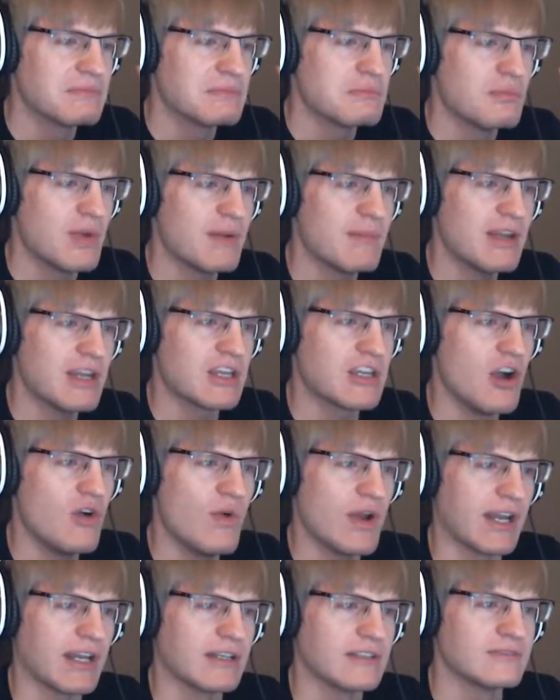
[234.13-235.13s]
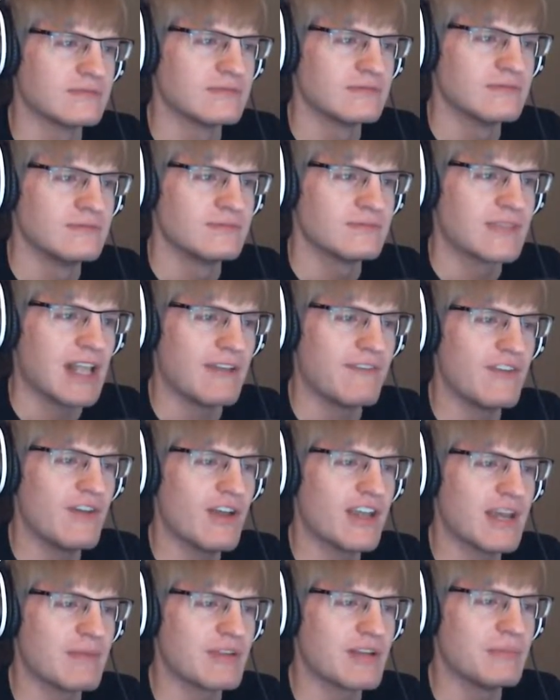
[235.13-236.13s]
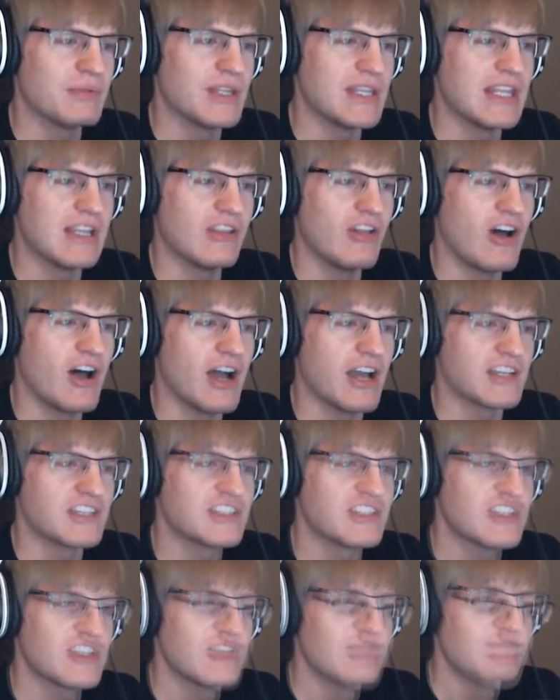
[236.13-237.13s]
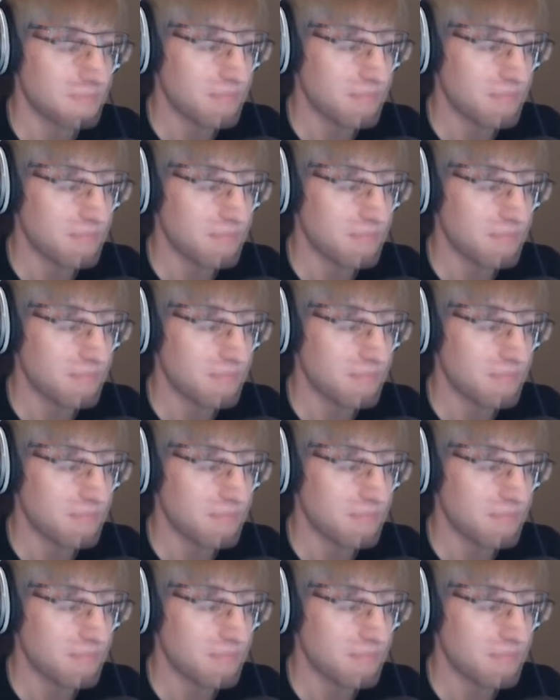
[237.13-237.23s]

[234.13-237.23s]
Where am I going? I feel like I'm completely lost.